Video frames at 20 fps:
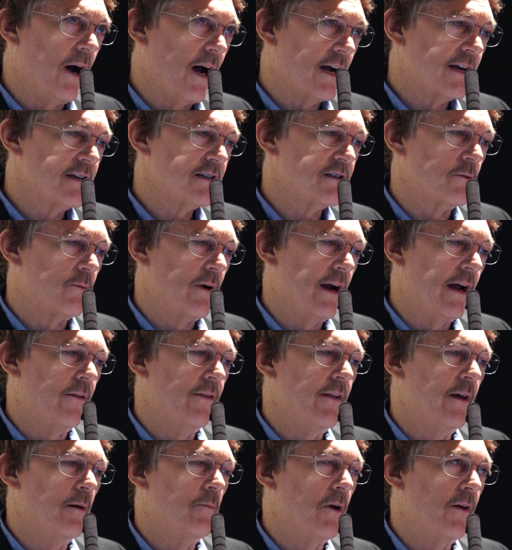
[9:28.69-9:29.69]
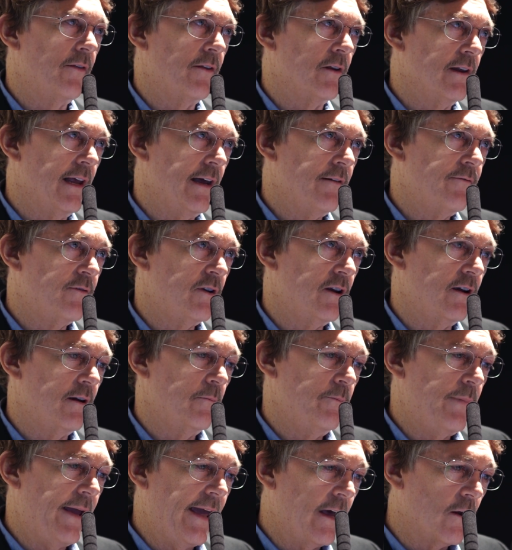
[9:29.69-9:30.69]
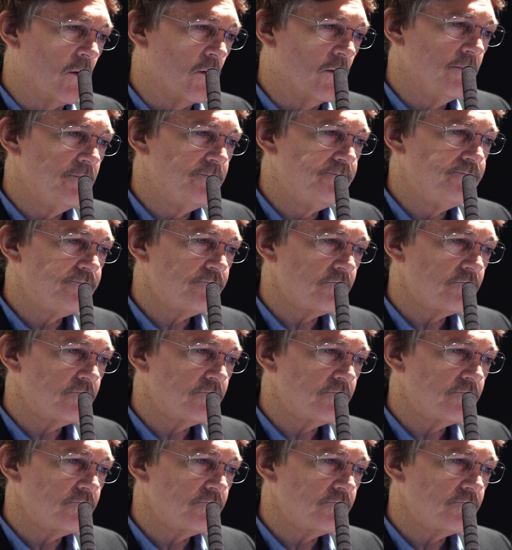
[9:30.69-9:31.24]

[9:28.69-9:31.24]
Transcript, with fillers: box around them on the left panel.